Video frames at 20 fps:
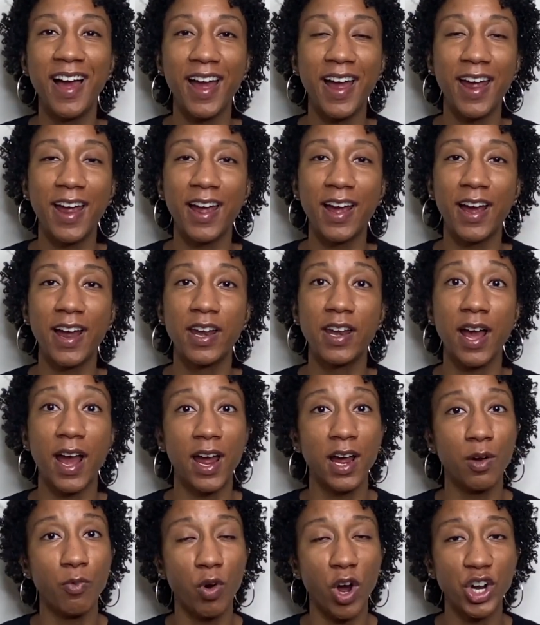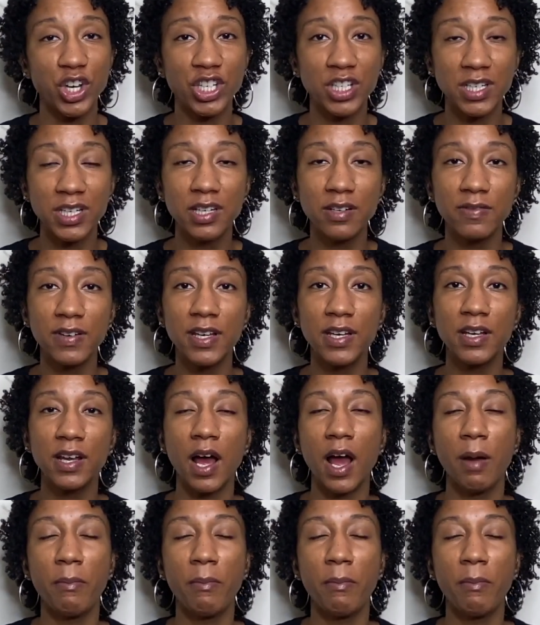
and I can watch TV. I'm